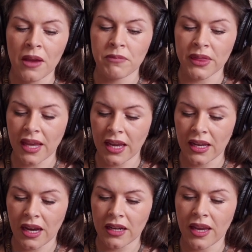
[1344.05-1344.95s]
But
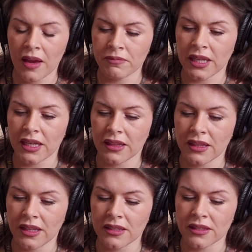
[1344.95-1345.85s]
then I kept getting
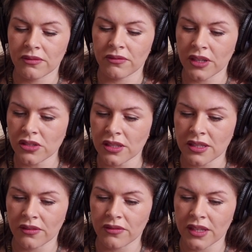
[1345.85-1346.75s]
these visions
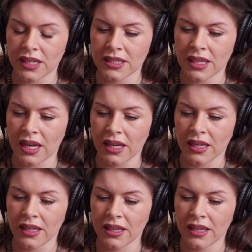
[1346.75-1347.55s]
of these like